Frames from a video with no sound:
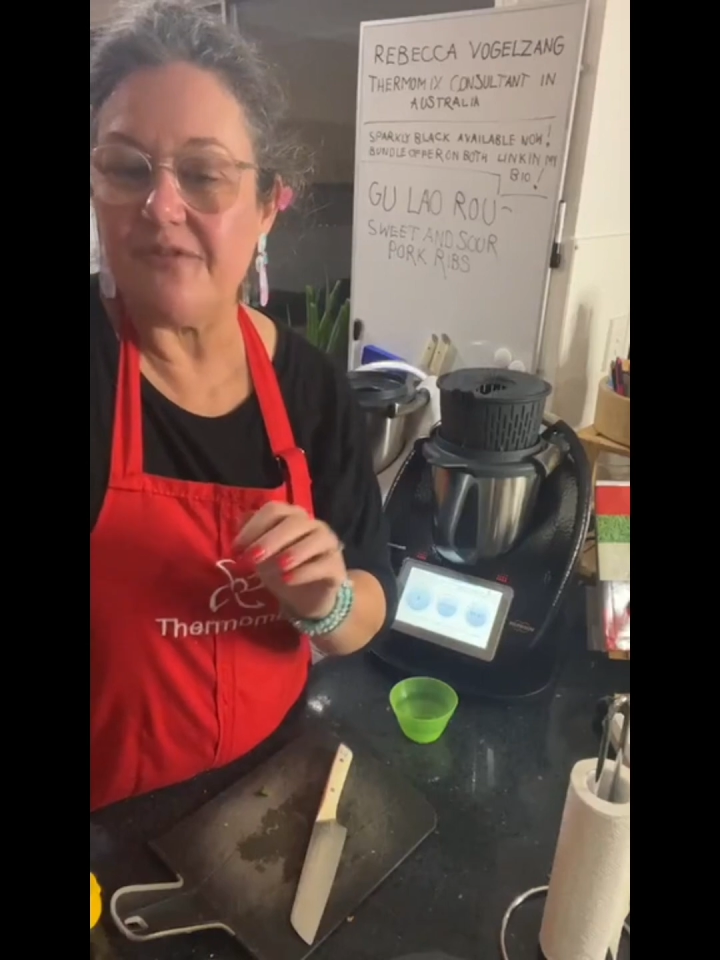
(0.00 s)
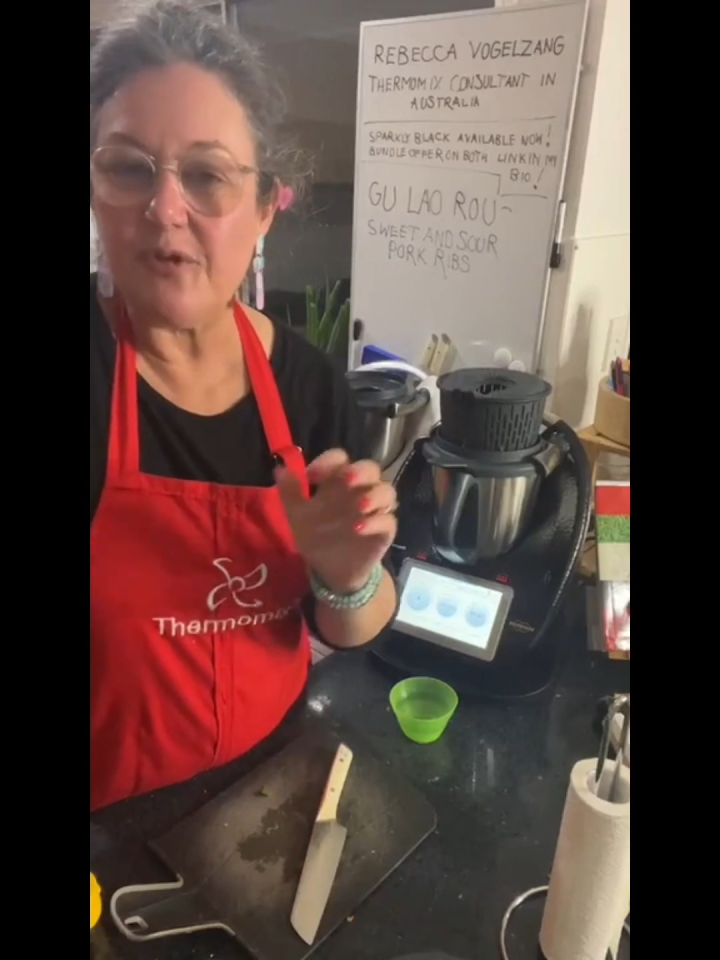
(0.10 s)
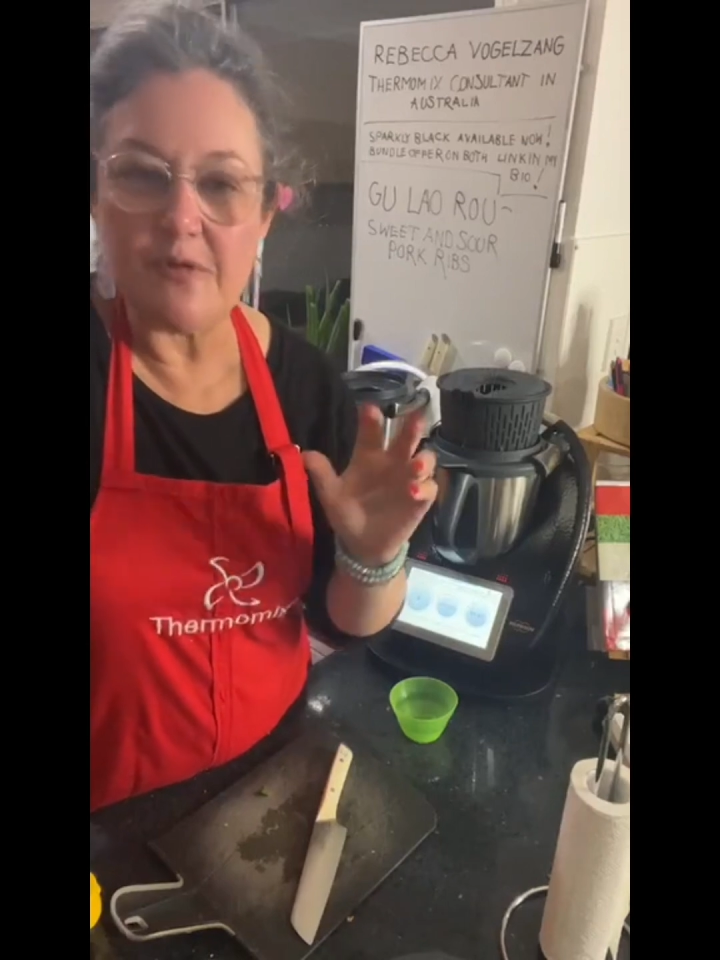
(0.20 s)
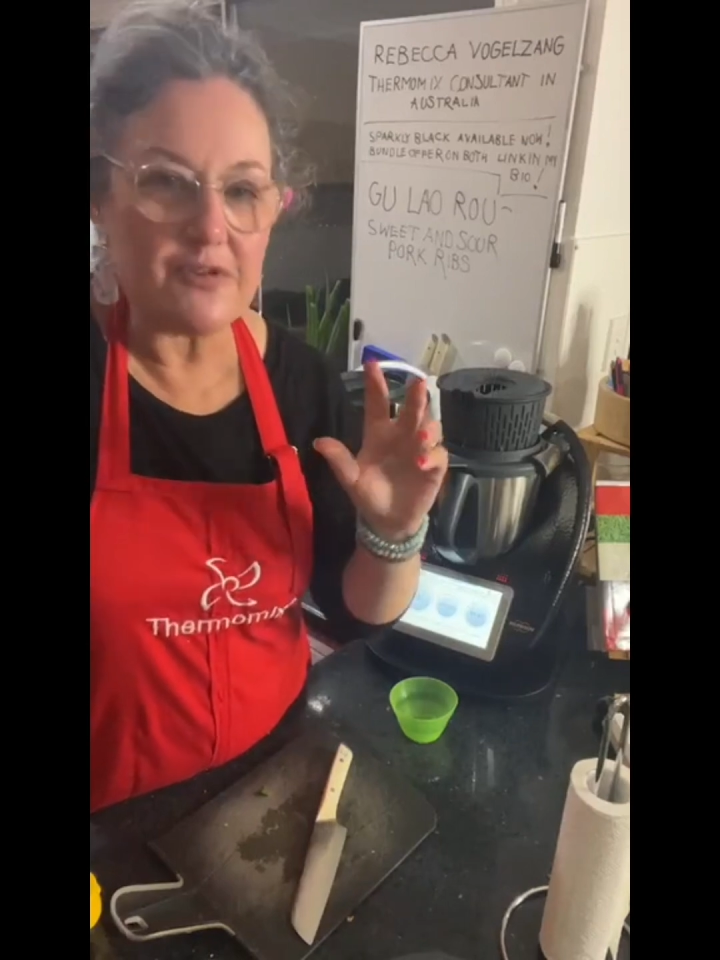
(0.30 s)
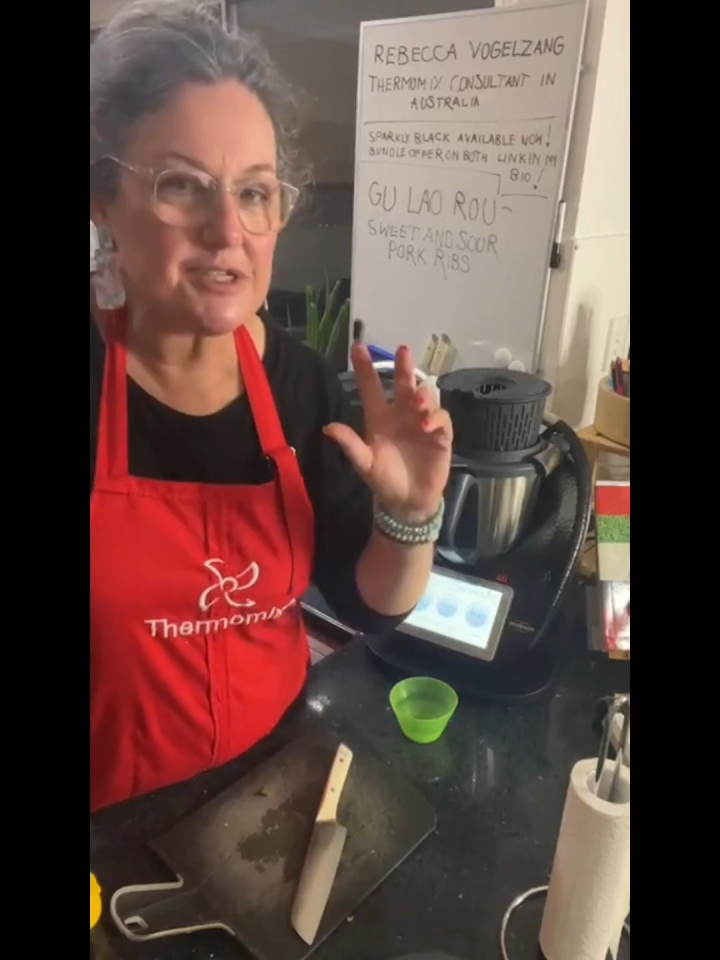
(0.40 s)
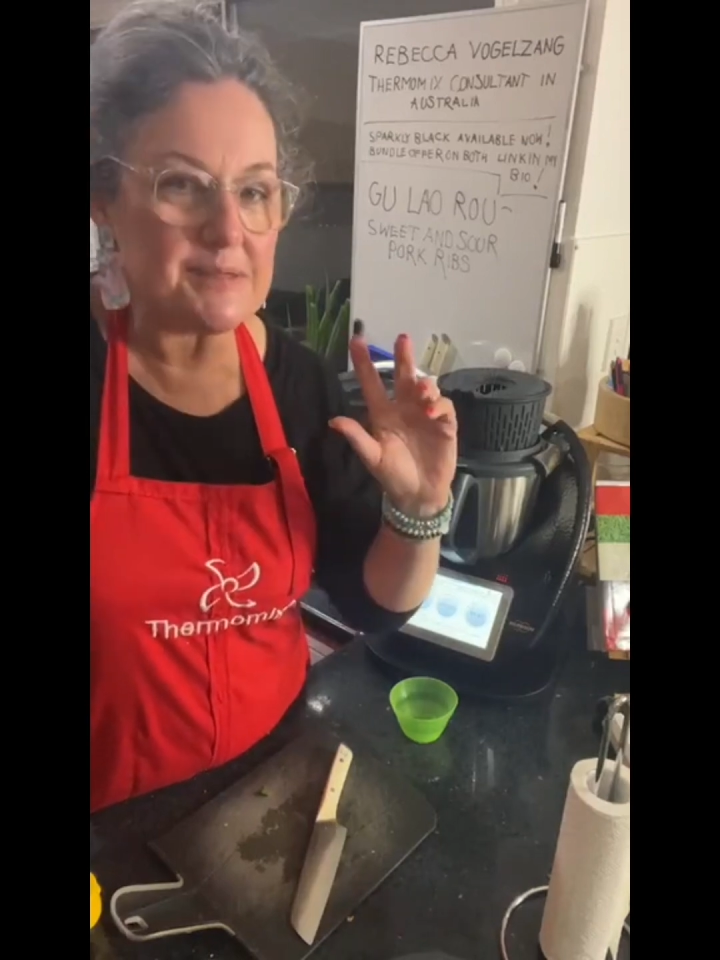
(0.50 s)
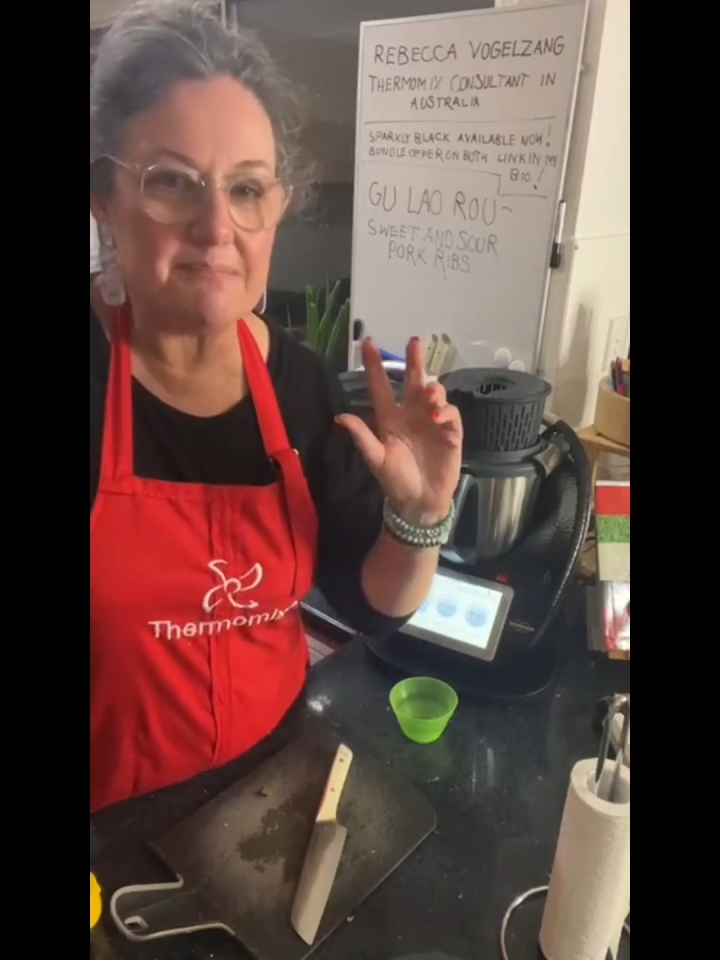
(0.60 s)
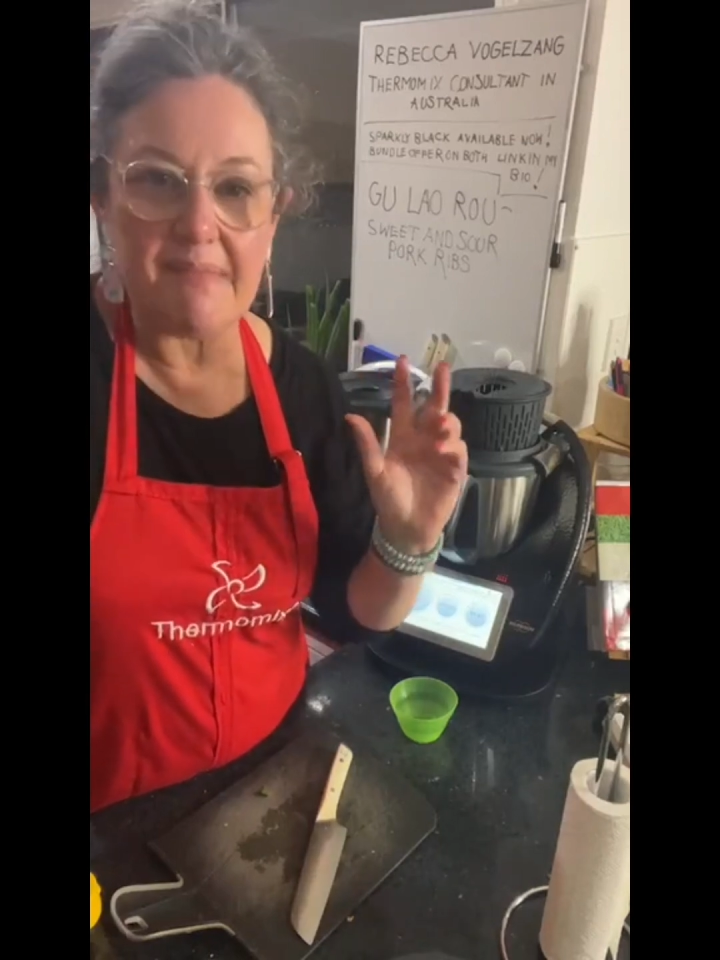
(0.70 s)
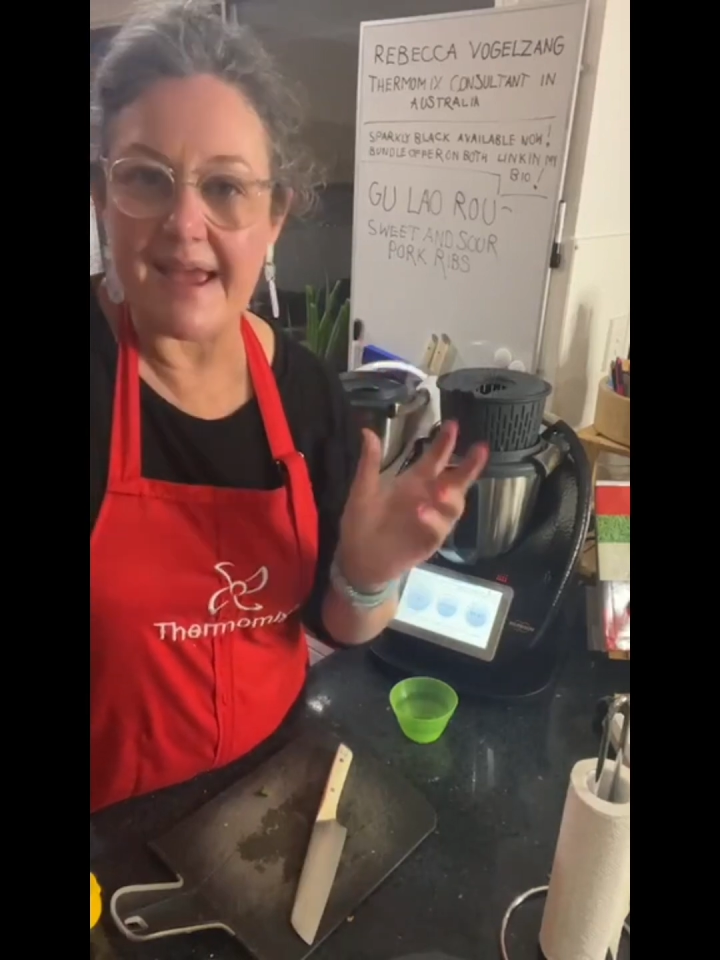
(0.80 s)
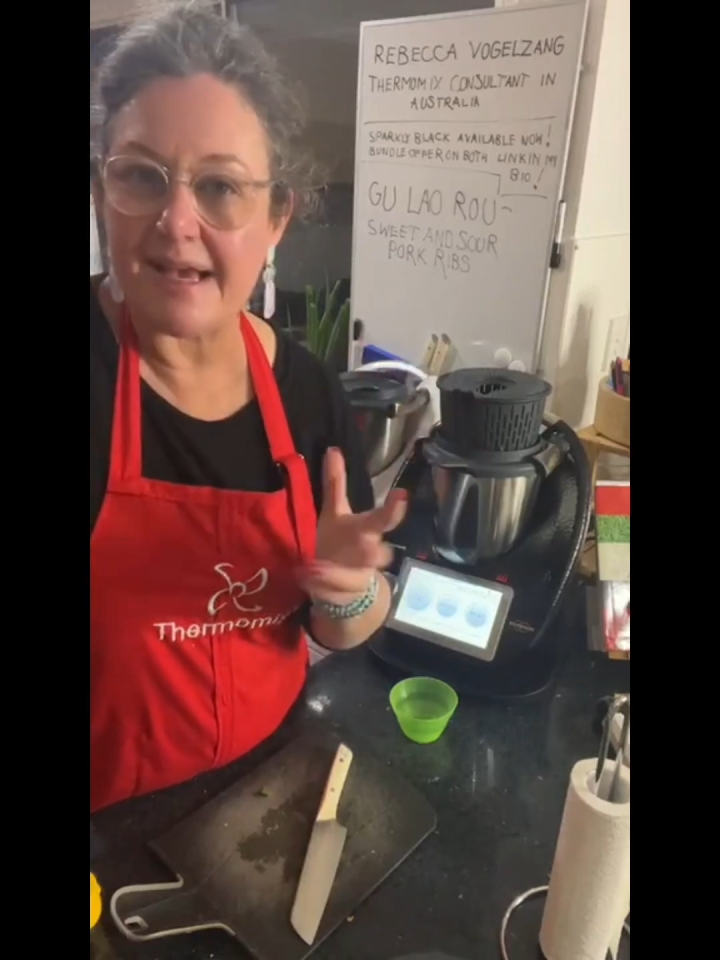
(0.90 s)
If you ever just
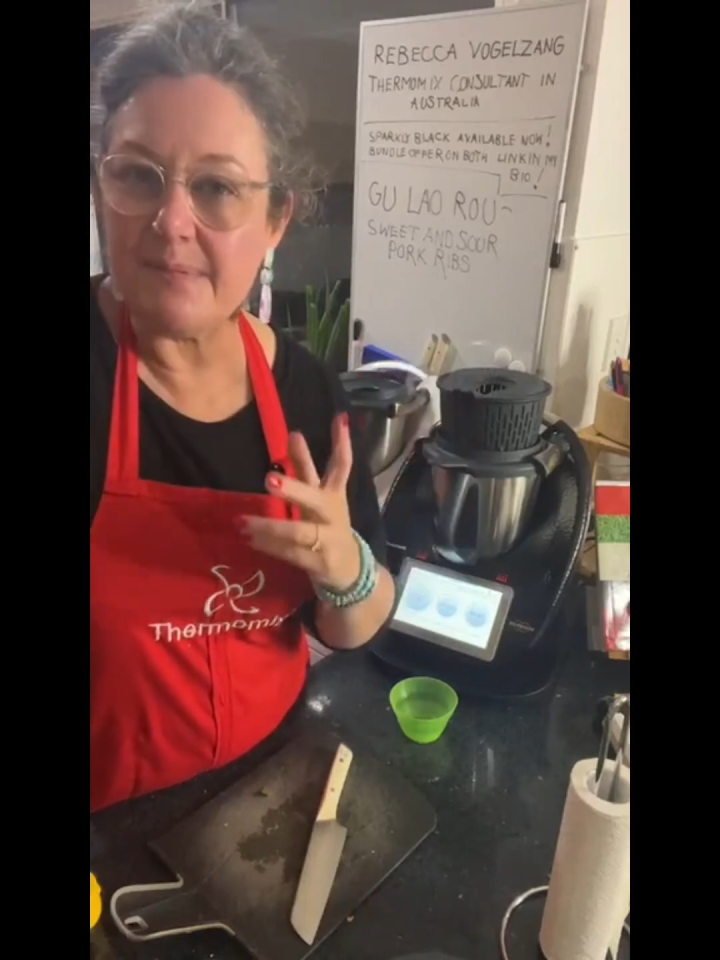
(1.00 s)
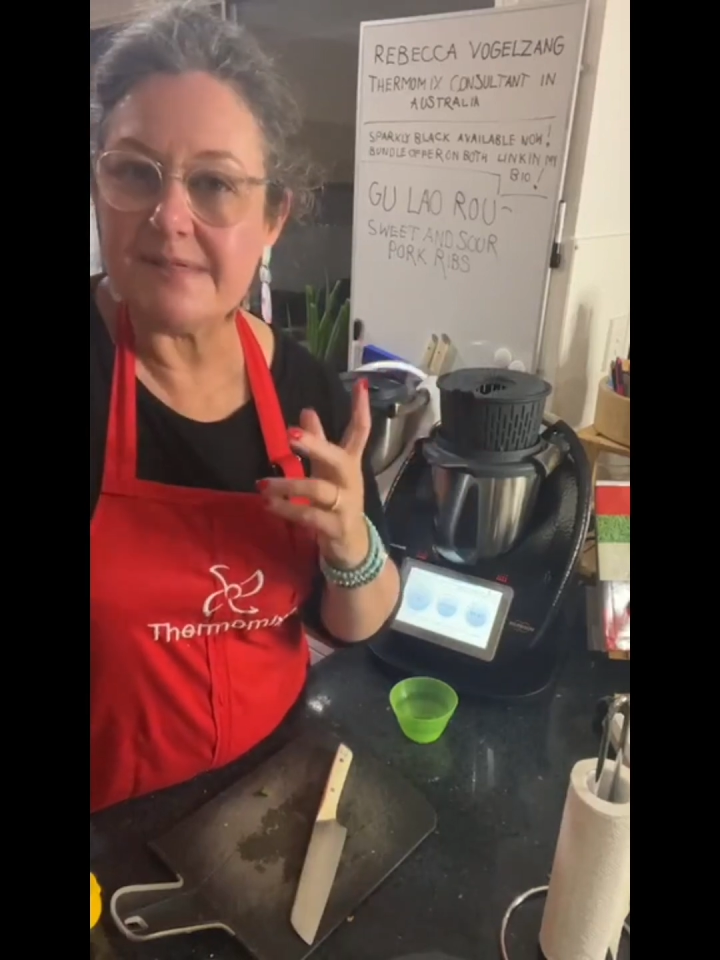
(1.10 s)
make